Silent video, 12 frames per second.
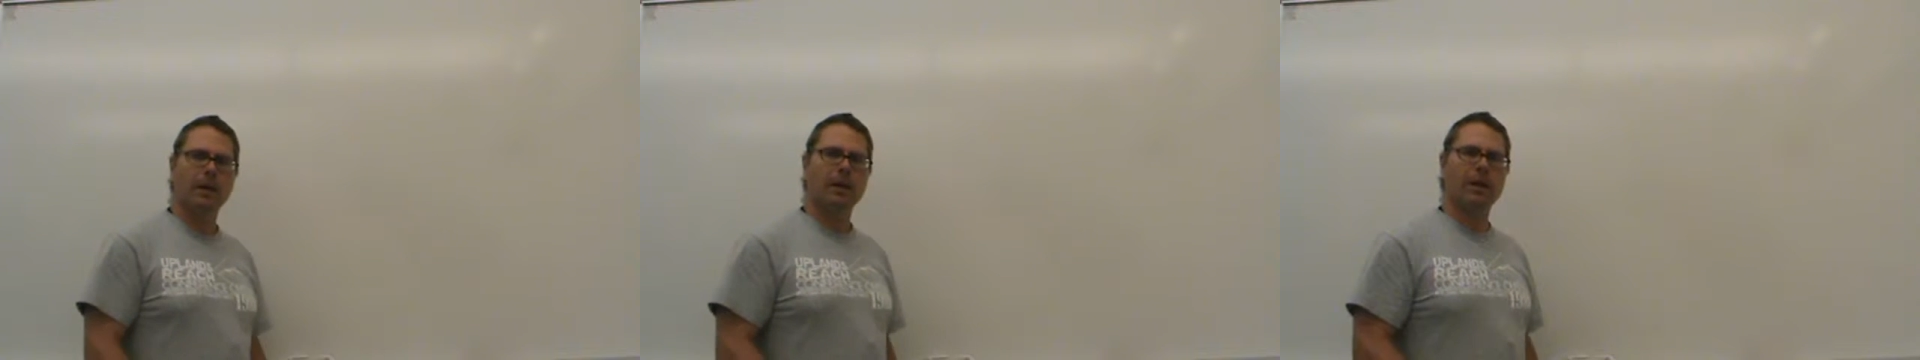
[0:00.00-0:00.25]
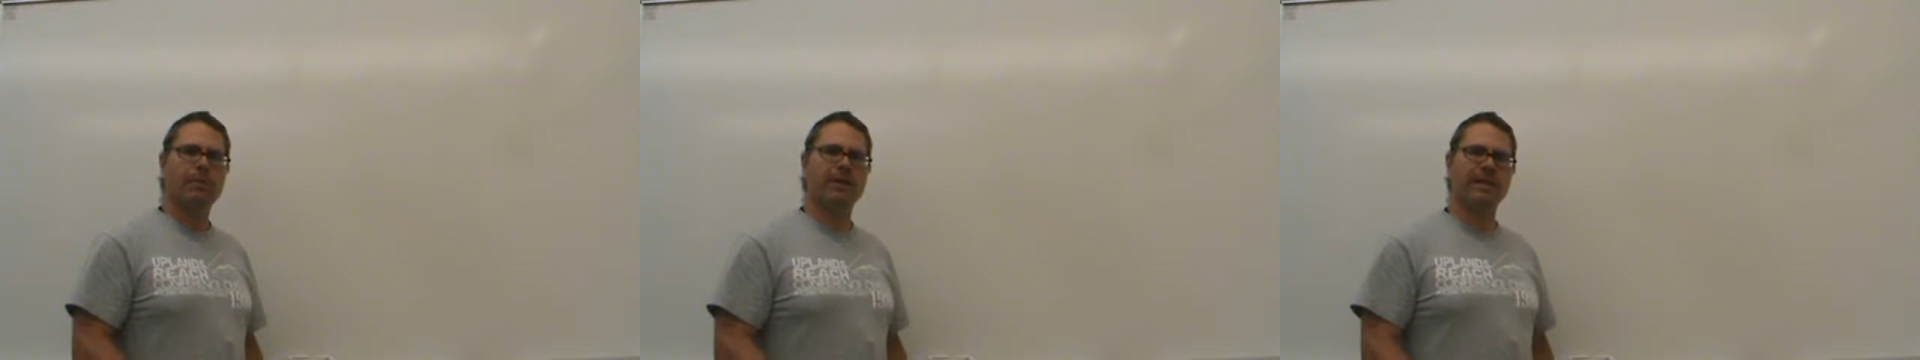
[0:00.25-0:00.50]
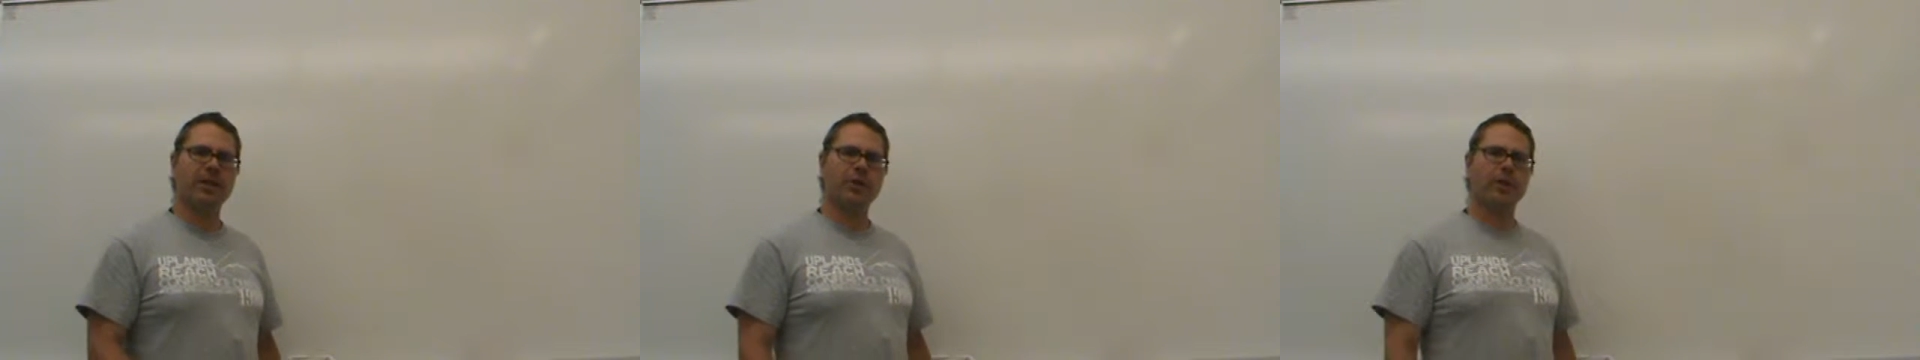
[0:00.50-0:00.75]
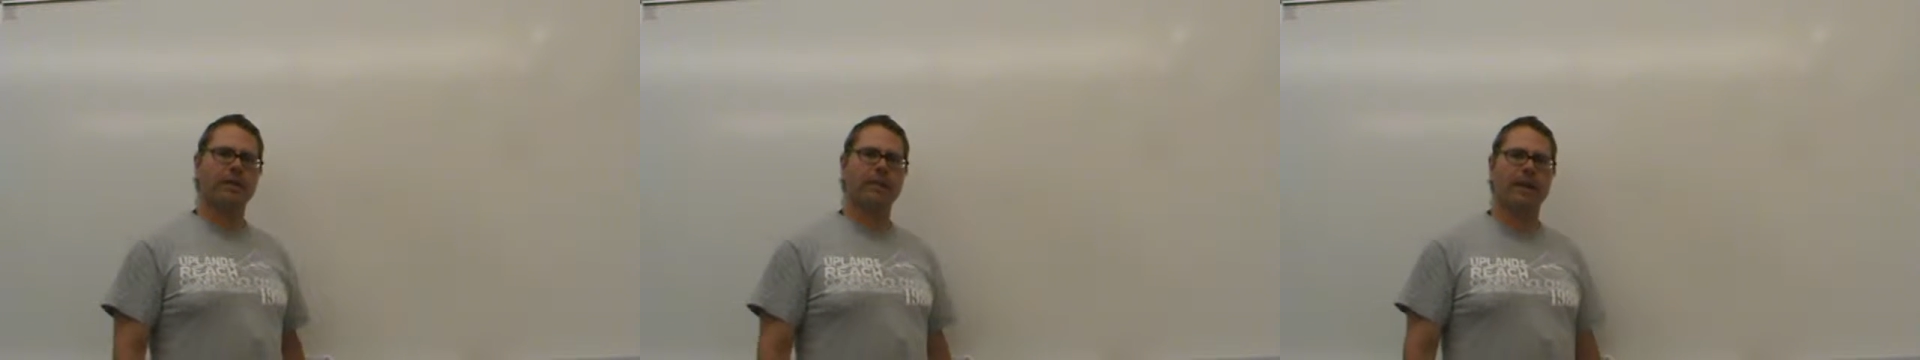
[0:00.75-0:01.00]
The
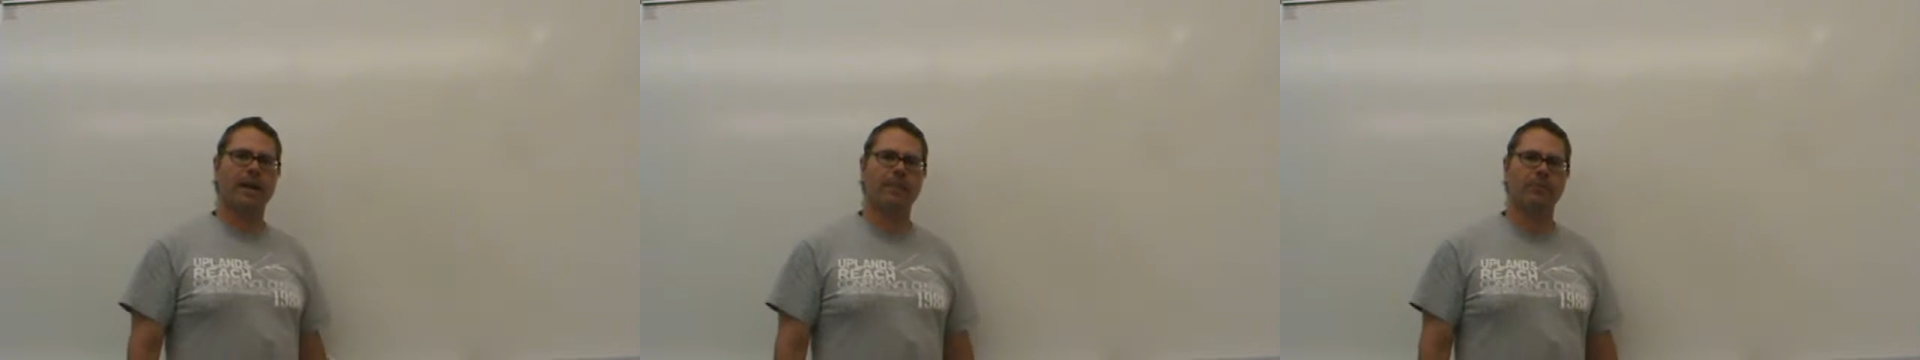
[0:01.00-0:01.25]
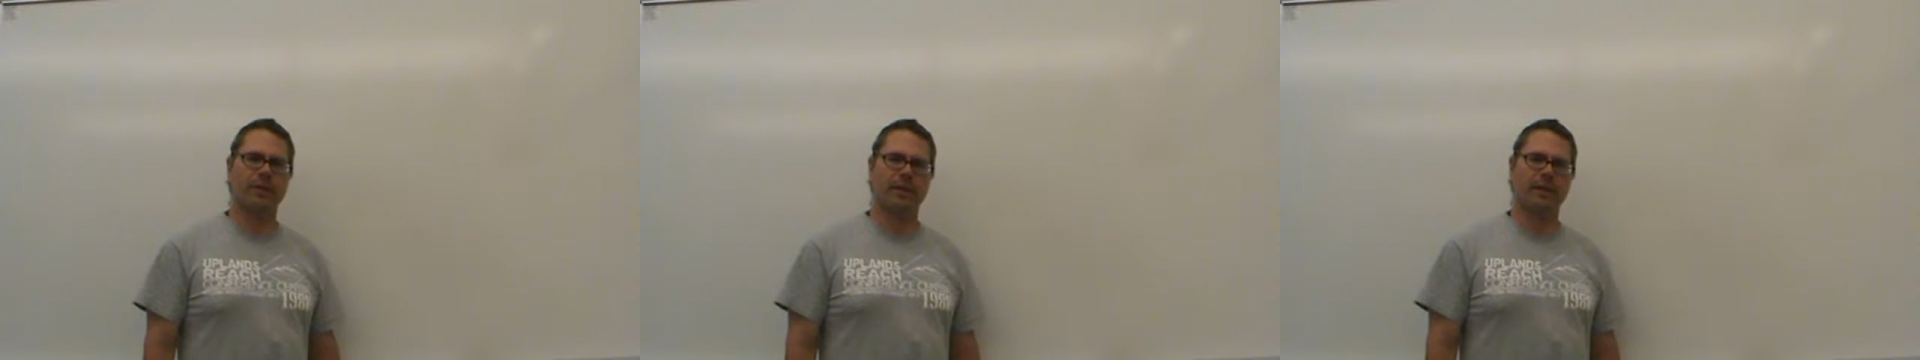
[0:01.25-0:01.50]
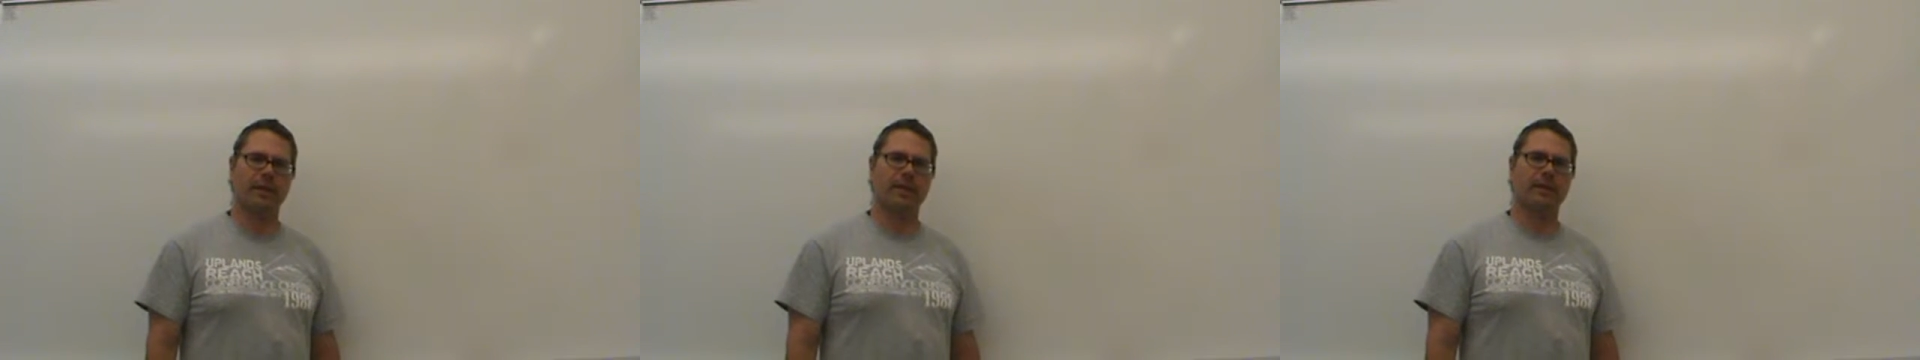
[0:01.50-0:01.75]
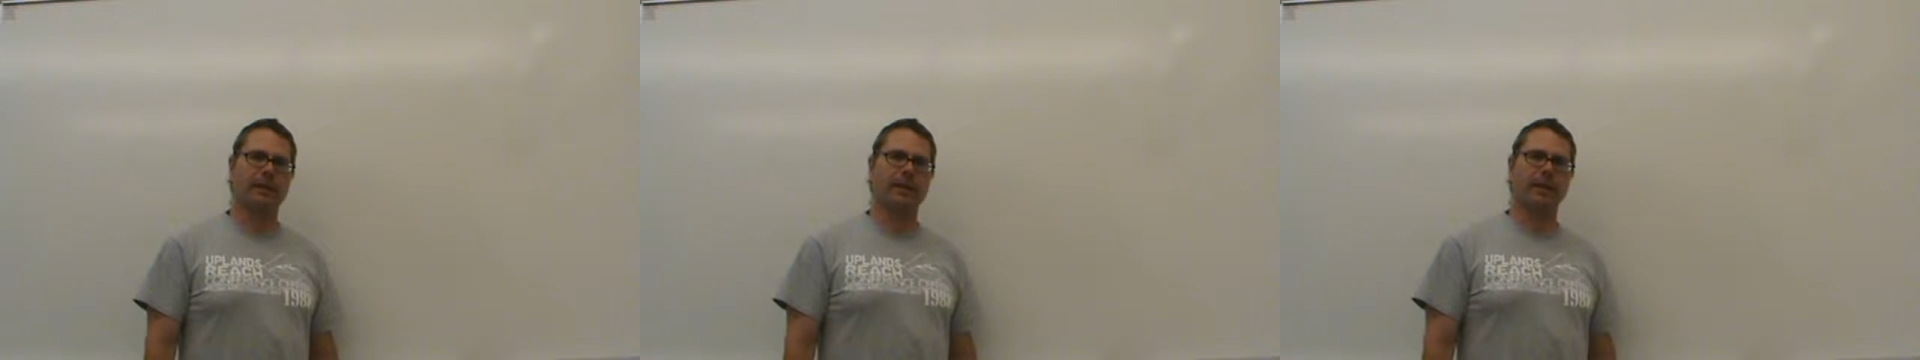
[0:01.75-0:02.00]
position of an object
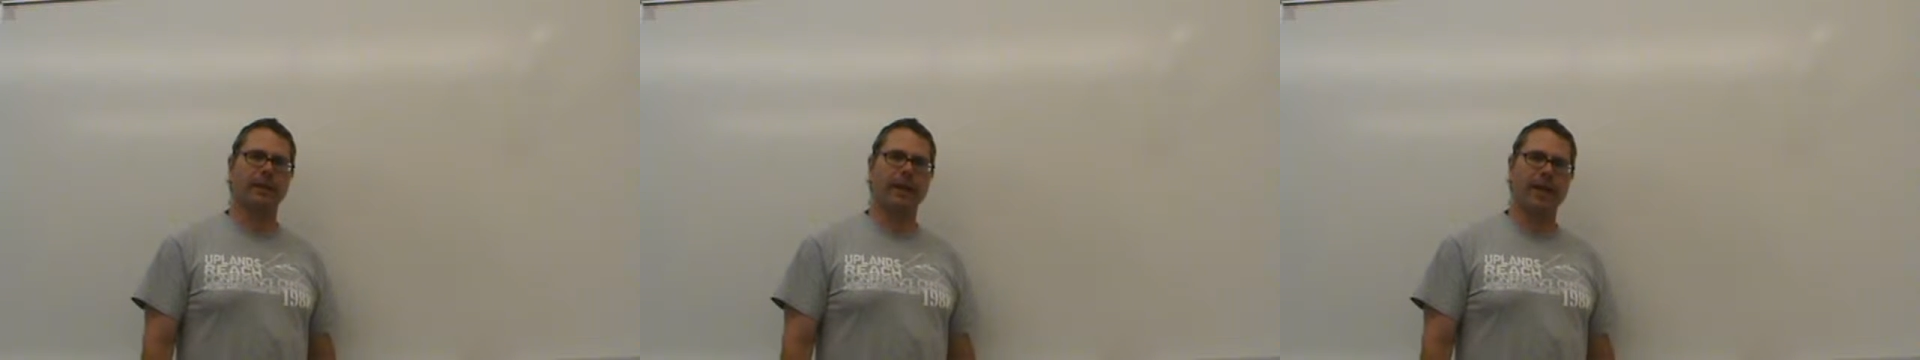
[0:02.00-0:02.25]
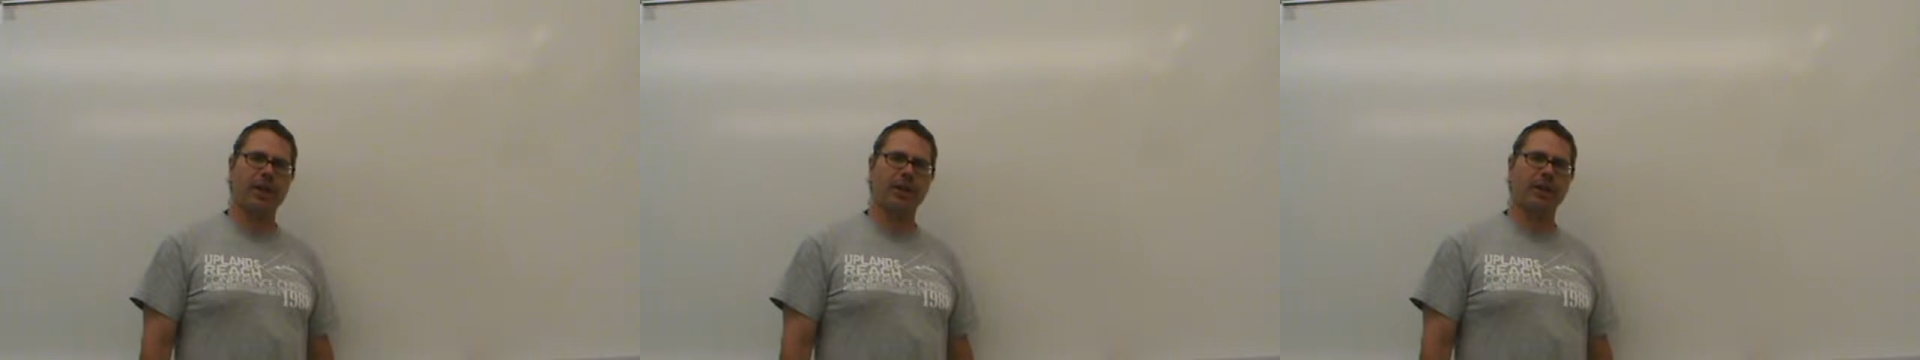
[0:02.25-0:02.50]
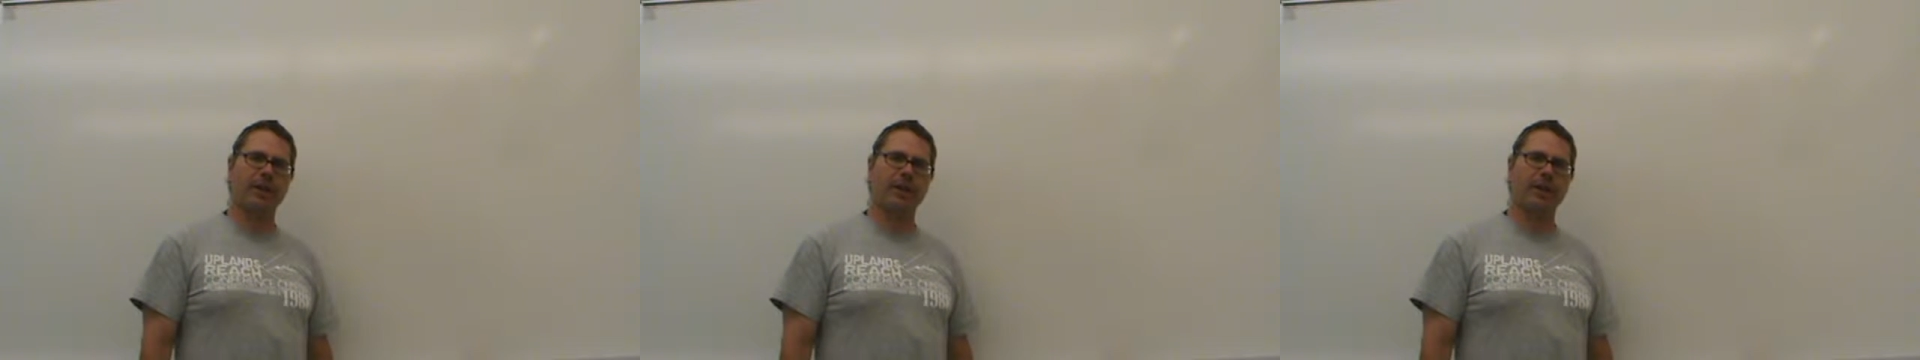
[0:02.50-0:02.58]
is the location